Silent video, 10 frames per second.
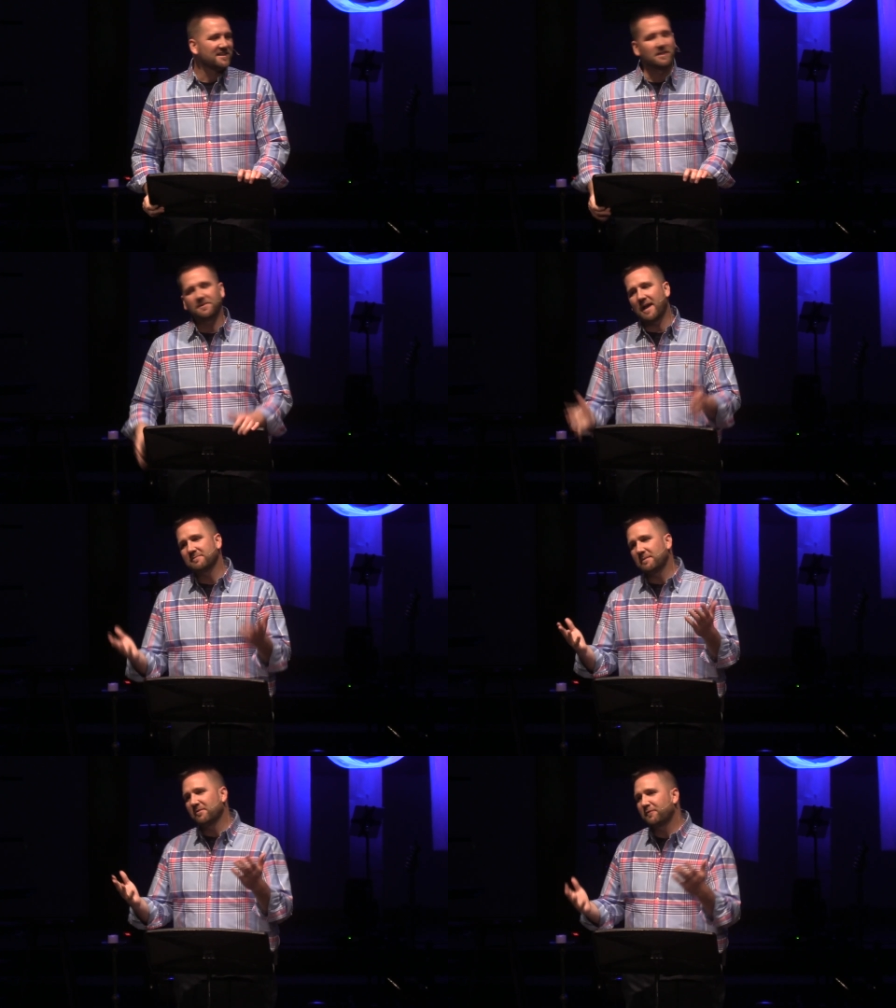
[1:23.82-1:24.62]
Sometimes
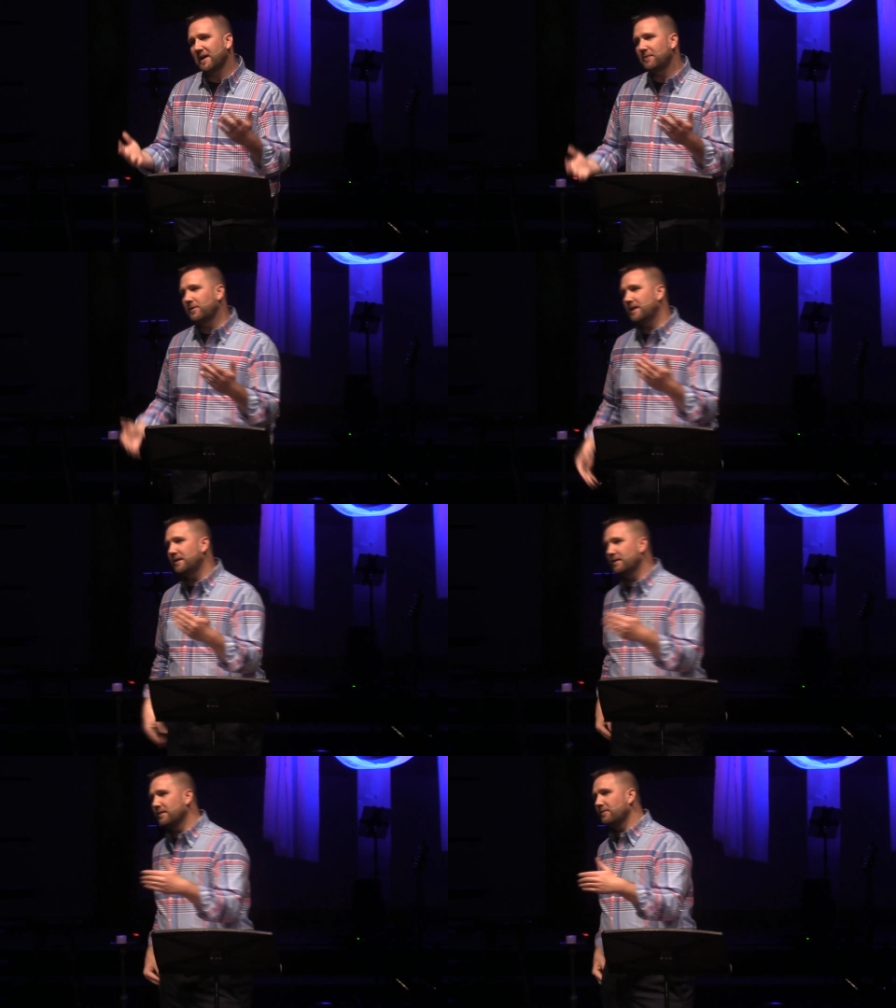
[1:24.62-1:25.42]
I'm afraid
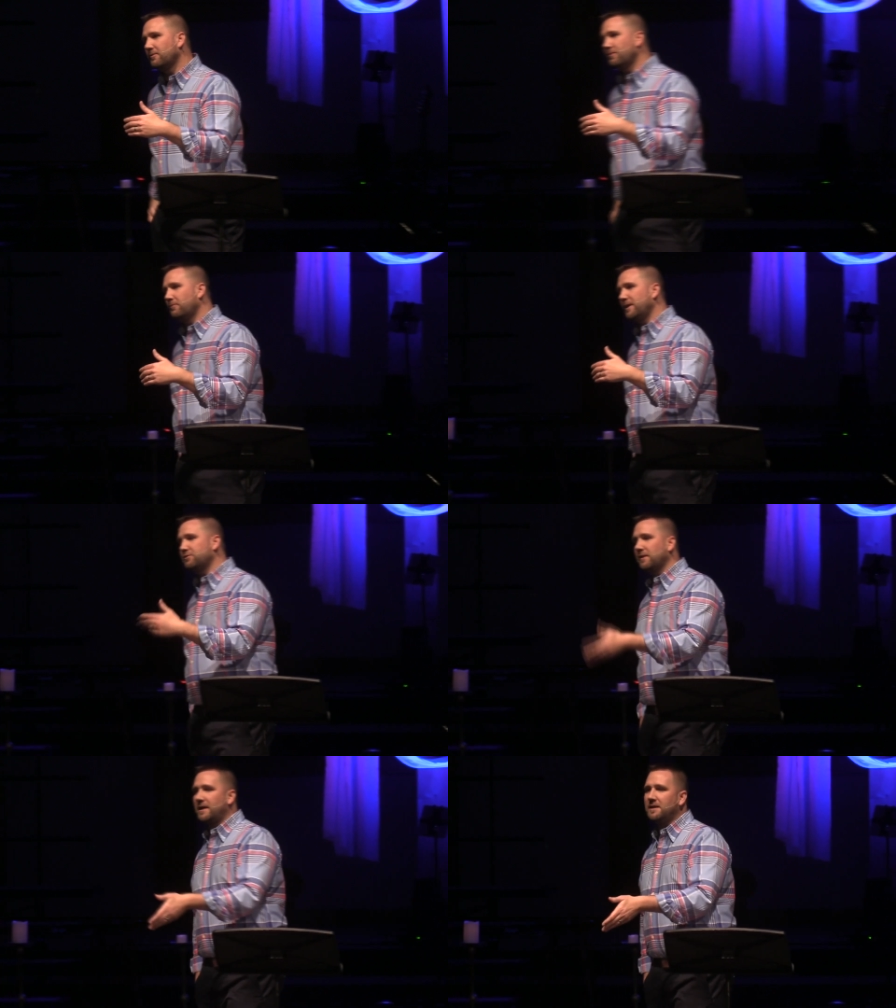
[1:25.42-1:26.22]
we, we
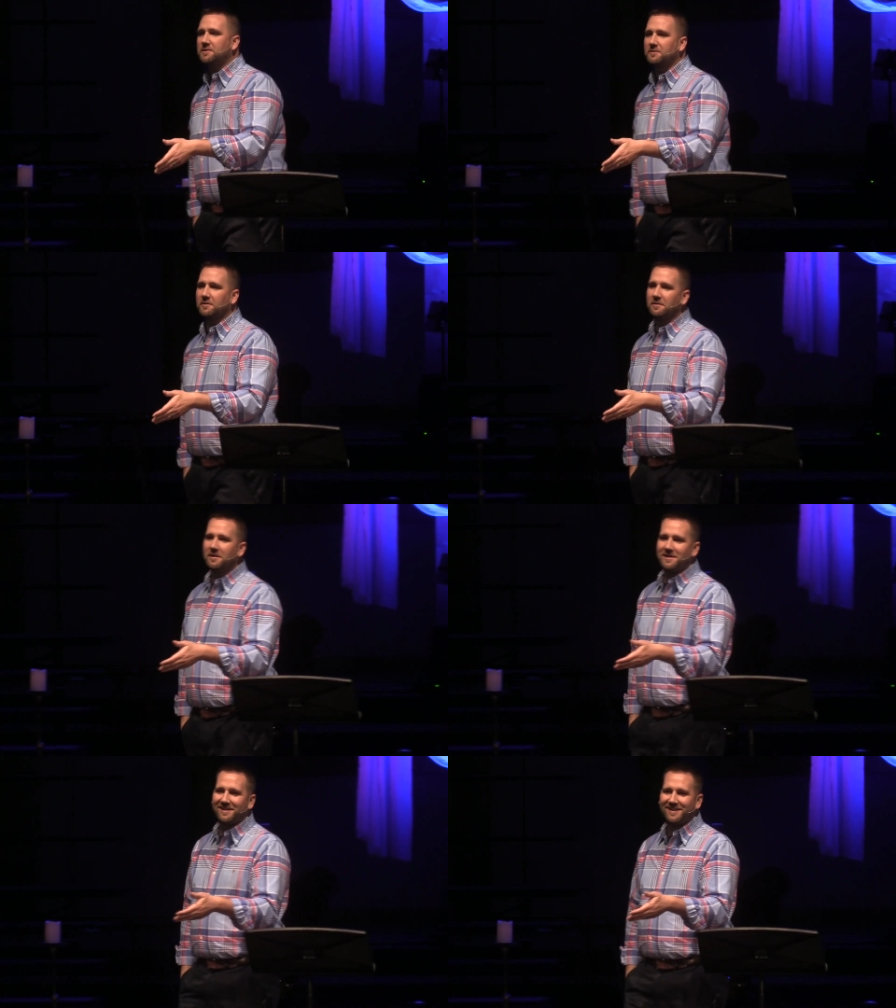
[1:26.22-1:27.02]
treat Easter
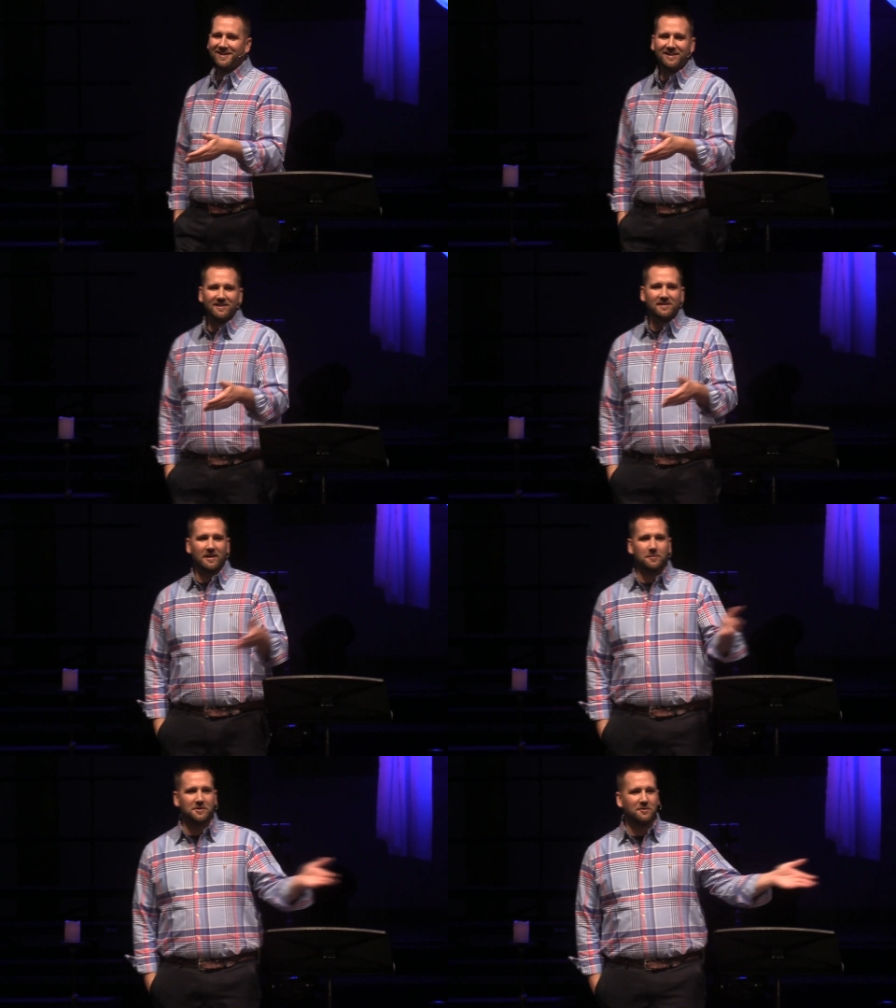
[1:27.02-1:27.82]

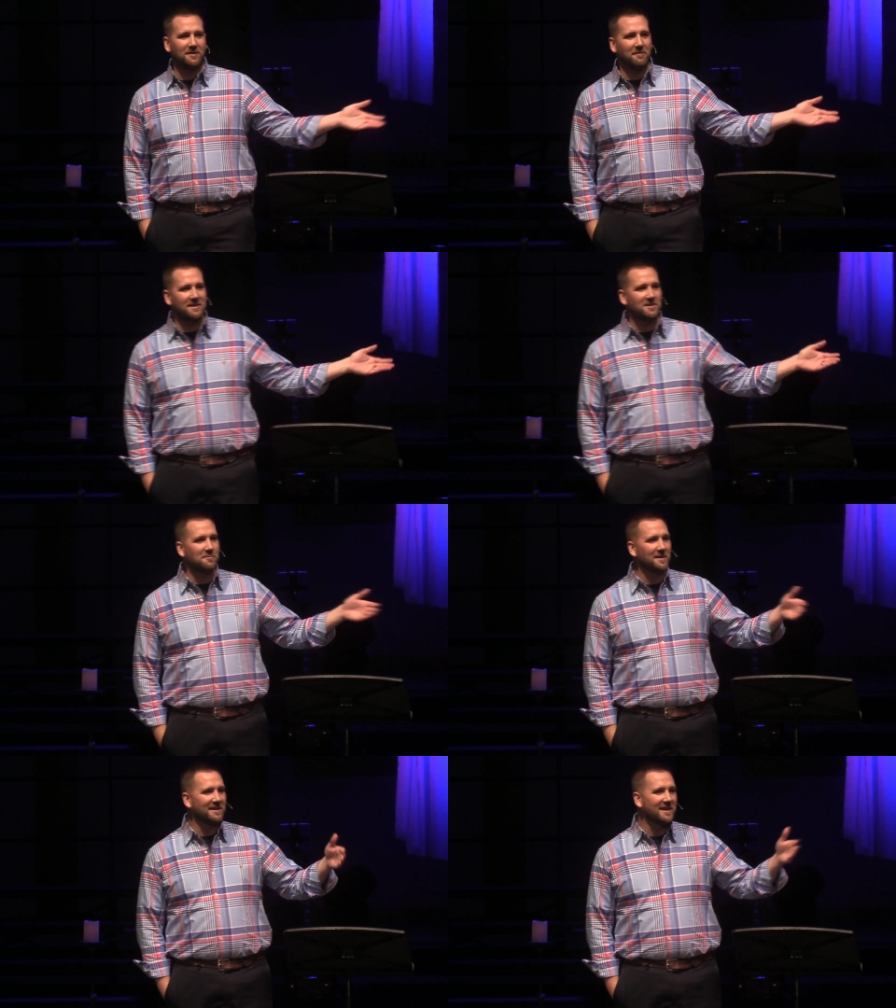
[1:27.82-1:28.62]
like we treat Reds
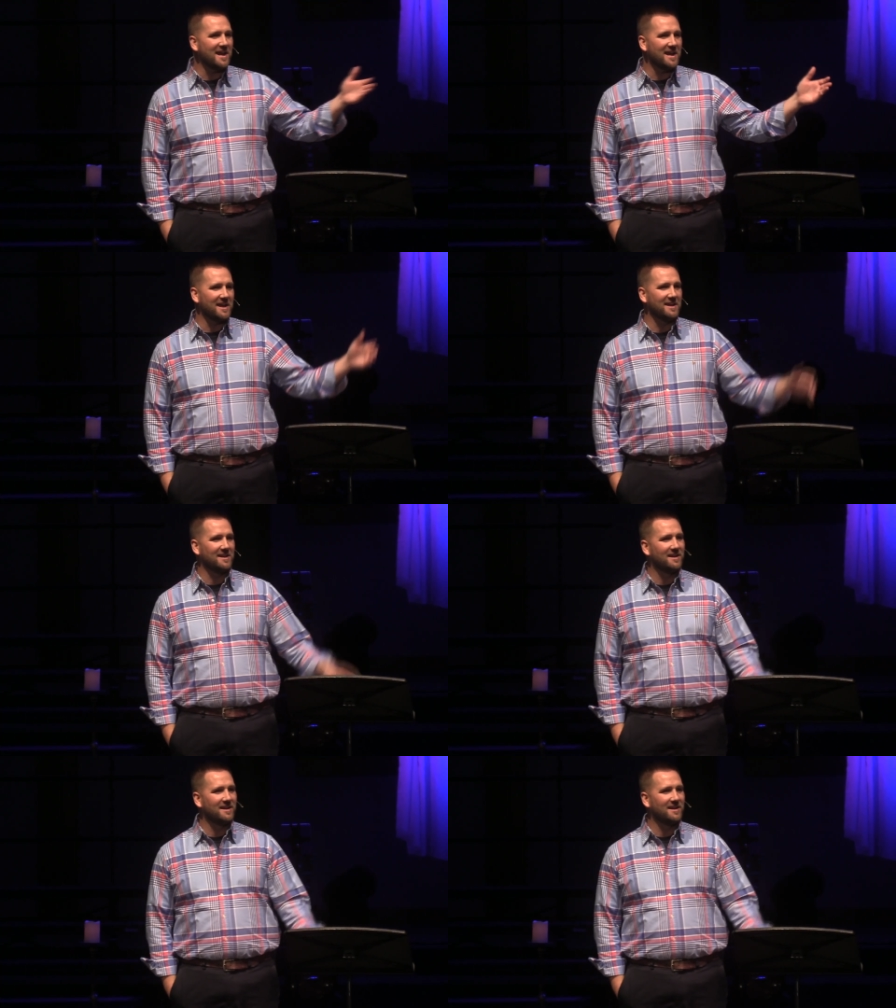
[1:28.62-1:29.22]
opening day.